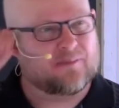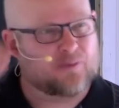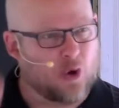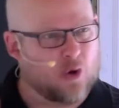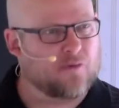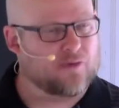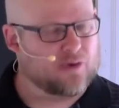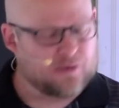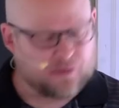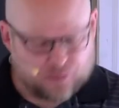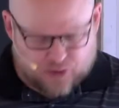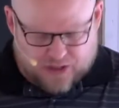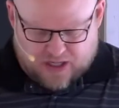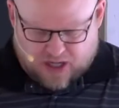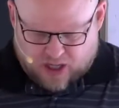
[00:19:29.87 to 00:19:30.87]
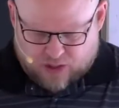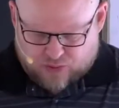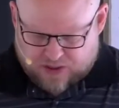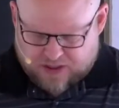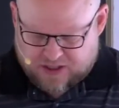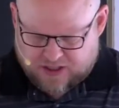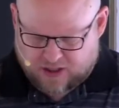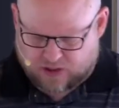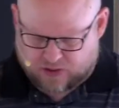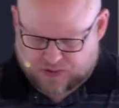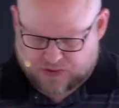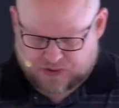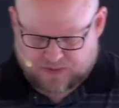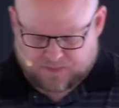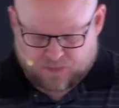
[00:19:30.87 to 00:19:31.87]
over 300
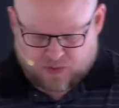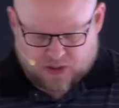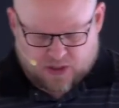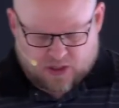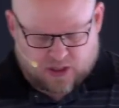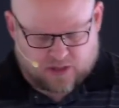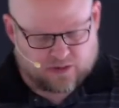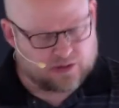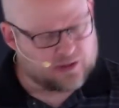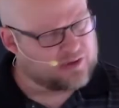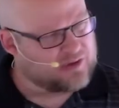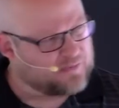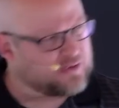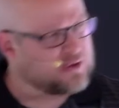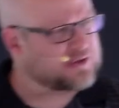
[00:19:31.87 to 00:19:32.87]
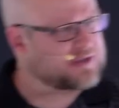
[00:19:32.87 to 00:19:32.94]
years. Uh, the first